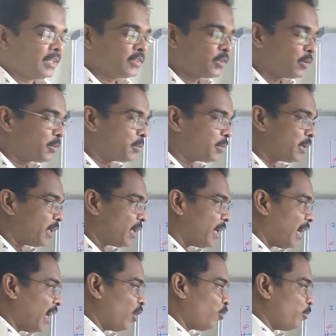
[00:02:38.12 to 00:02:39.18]
So
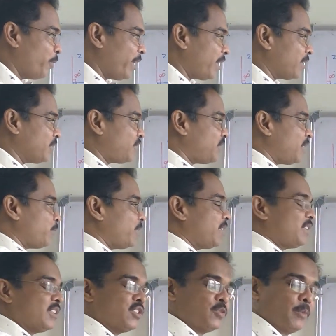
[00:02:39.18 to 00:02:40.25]
I will be making some
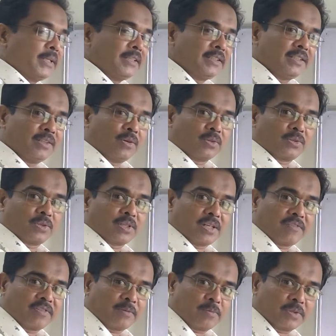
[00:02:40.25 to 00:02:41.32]
adjustment in
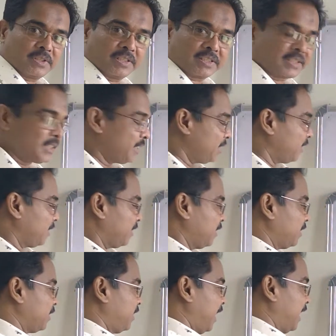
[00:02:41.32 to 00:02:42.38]
orthographic projection,
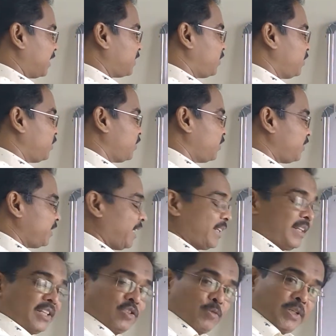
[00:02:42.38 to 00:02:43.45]
the axis that
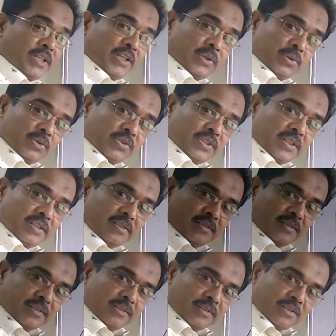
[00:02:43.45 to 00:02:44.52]
has been used in
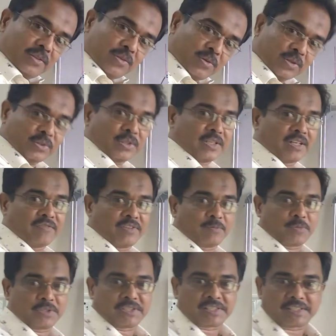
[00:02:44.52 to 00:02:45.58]
orthographic
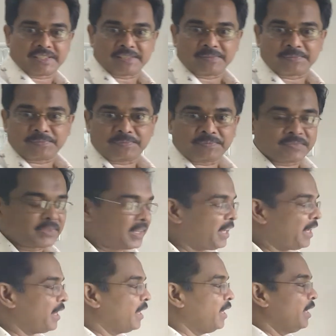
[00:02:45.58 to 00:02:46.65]
projection.
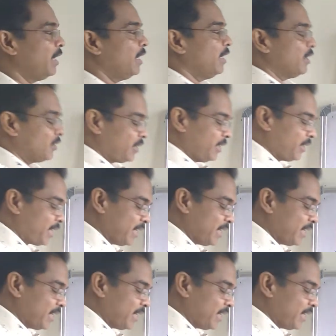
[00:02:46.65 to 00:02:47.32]
Okay. So you